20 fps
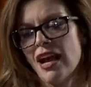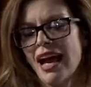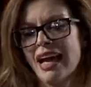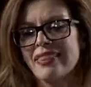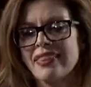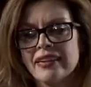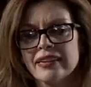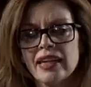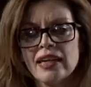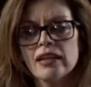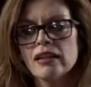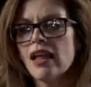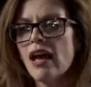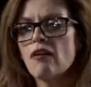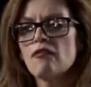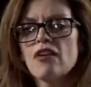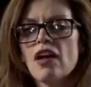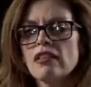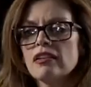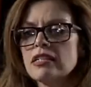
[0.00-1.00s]
I think they
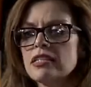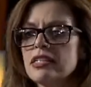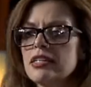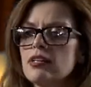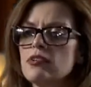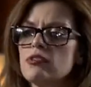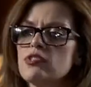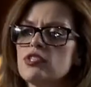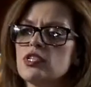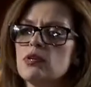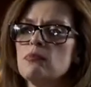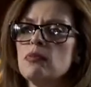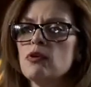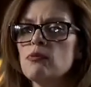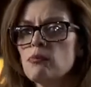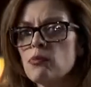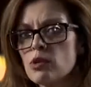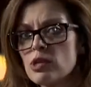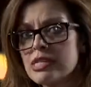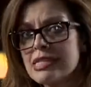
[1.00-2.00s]
allow volunteers to move
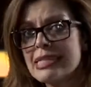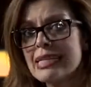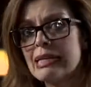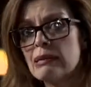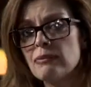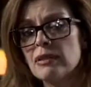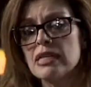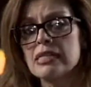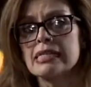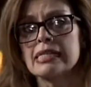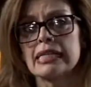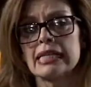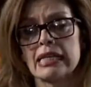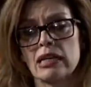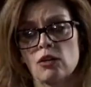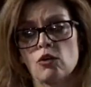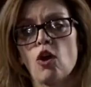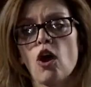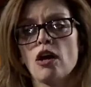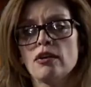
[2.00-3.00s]
more seamlessly
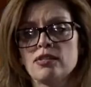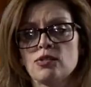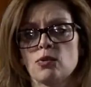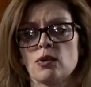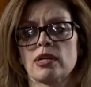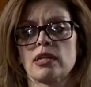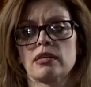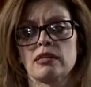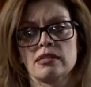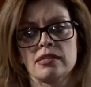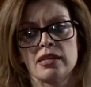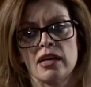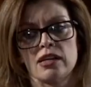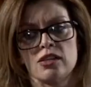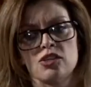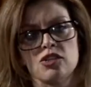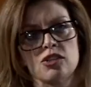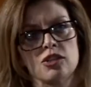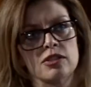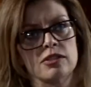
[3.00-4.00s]
across
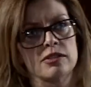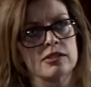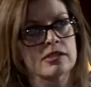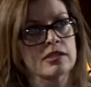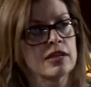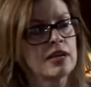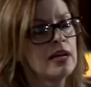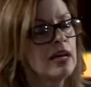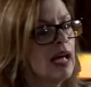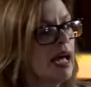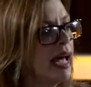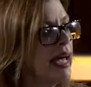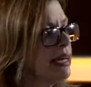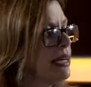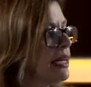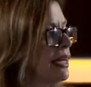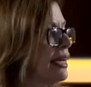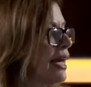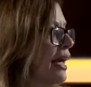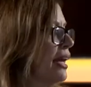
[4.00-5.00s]
organizations and
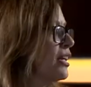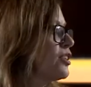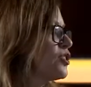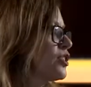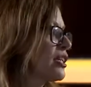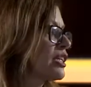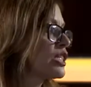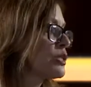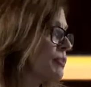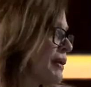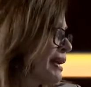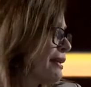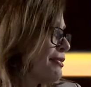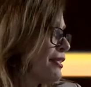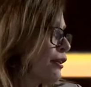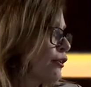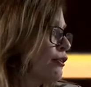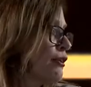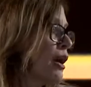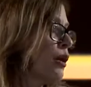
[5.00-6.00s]
engage and expand
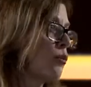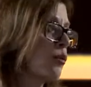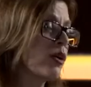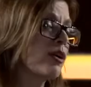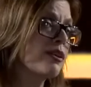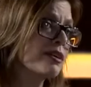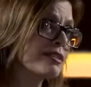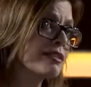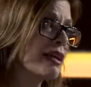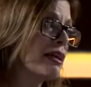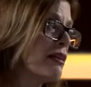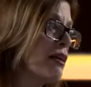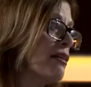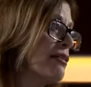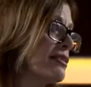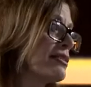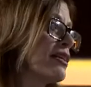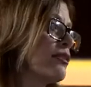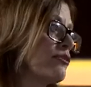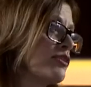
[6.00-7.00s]
their networks and
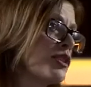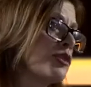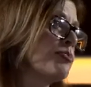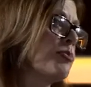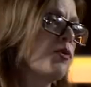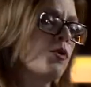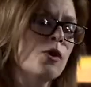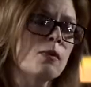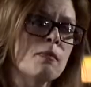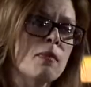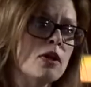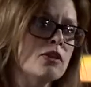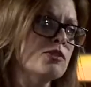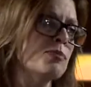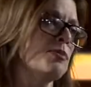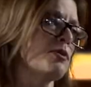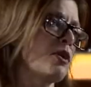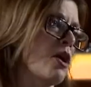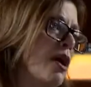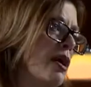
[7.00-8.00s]
also support
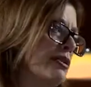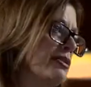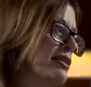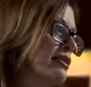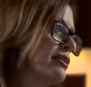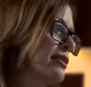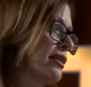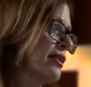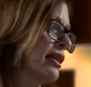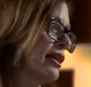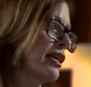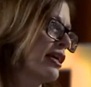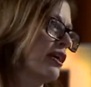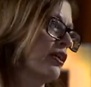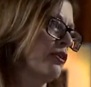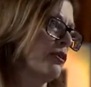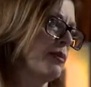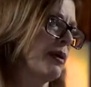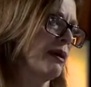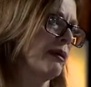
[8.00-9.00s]
multiple causes that they
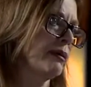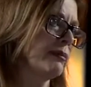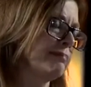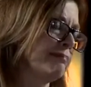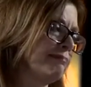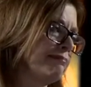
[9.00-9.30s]
care about.